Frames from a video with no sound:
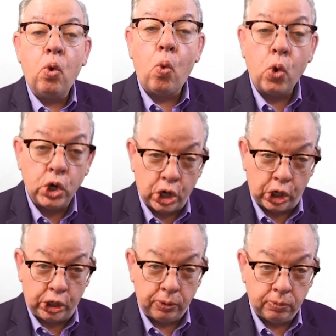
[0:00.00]

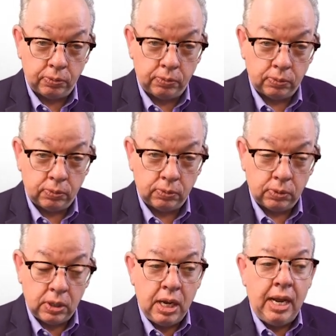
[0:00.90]
order.
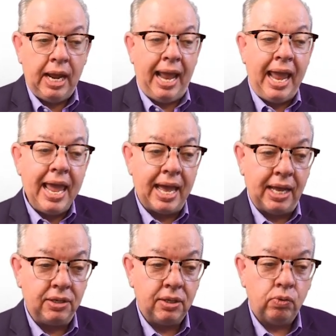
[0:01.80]

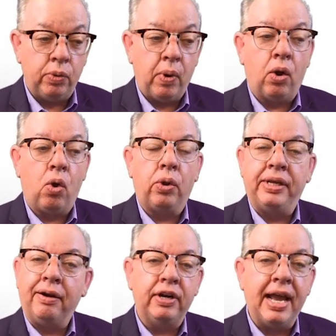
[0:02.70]
And we want to hold
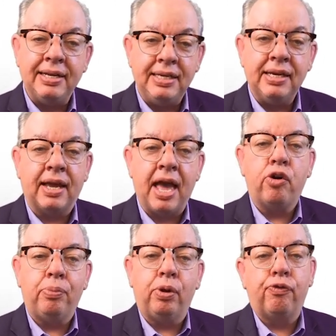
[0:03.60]
every idea
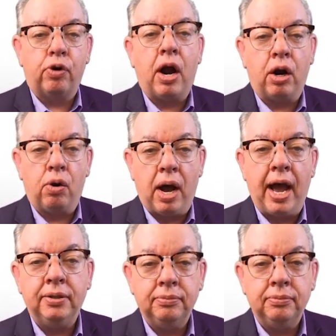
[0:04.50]
accountable for ROI.